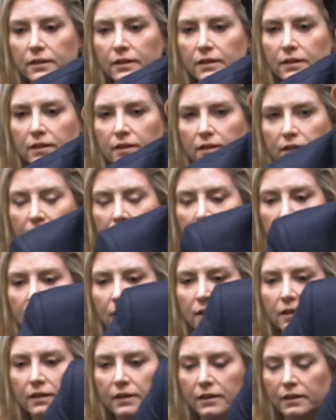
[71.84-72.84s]

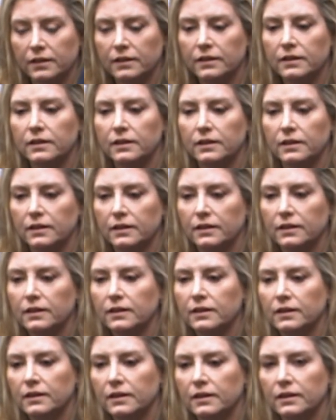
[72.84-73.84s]

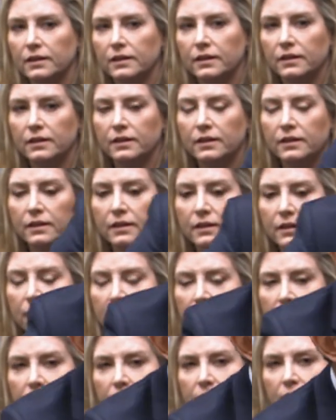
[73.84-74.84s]

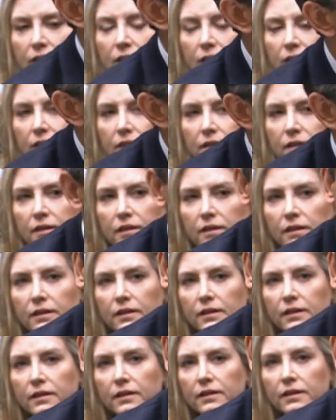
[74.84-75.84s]

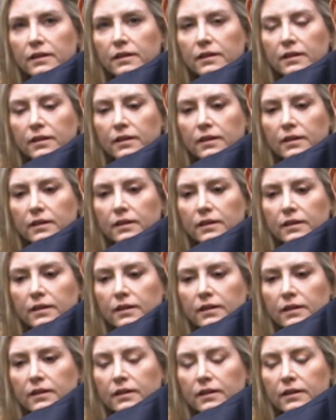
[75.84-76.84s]

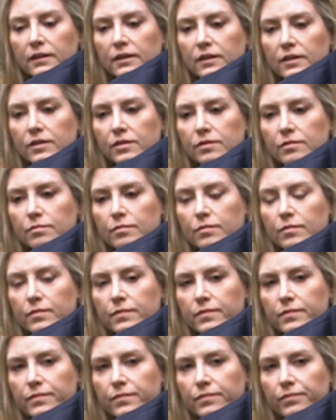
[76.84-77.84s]

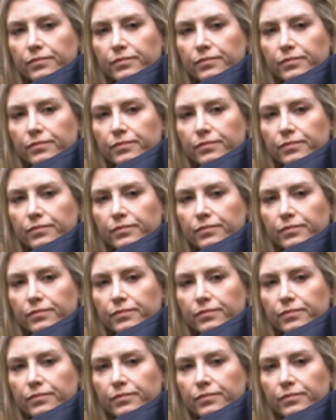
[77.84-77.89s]
(silent)